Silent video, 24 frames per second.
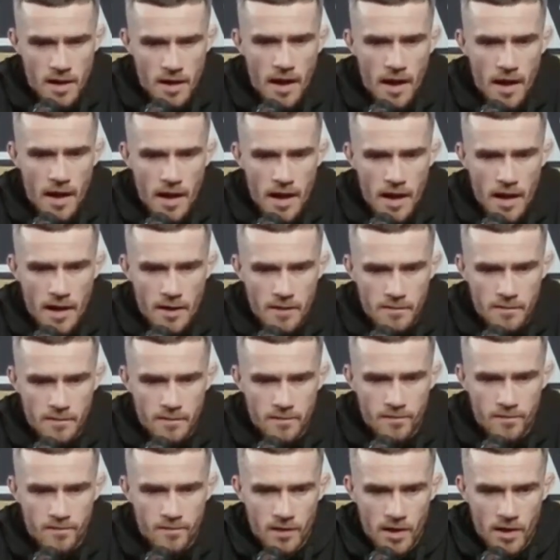
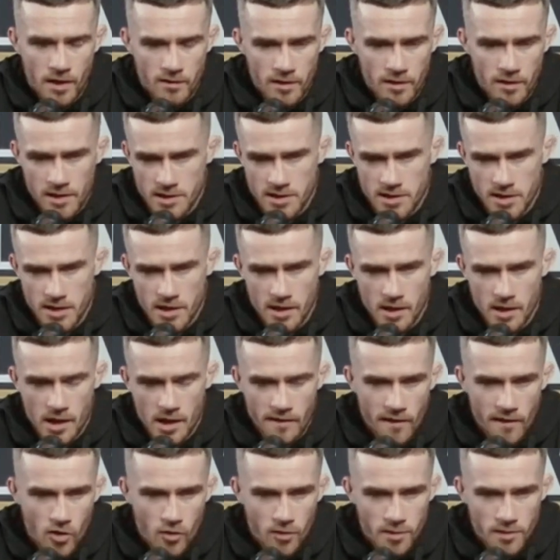Um, I really see a lot
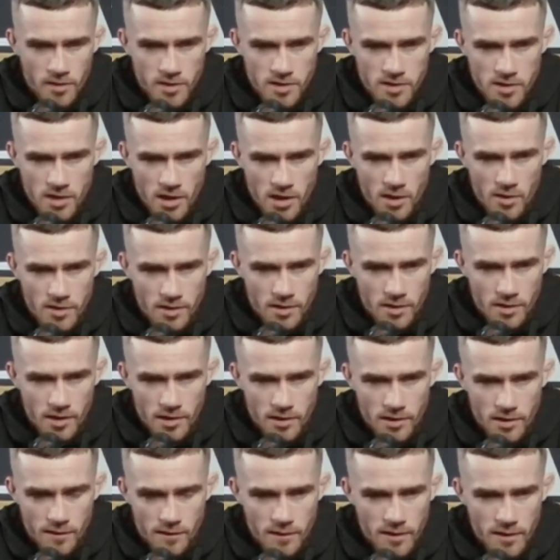of openings though on the
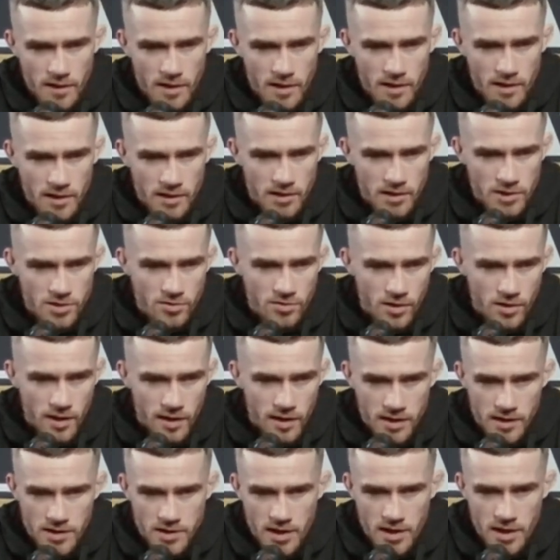on the feet and in the
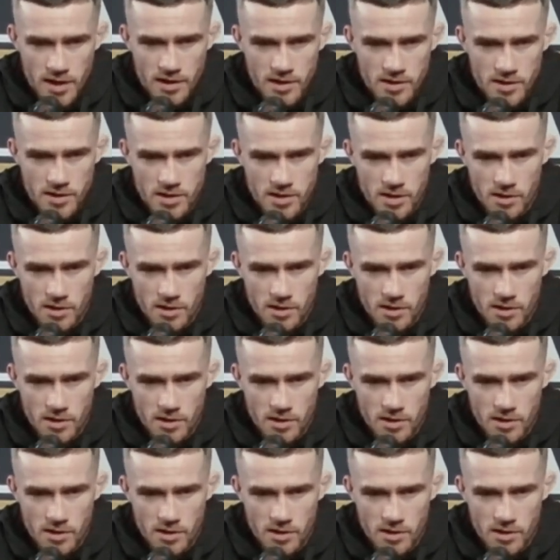striking exchanges.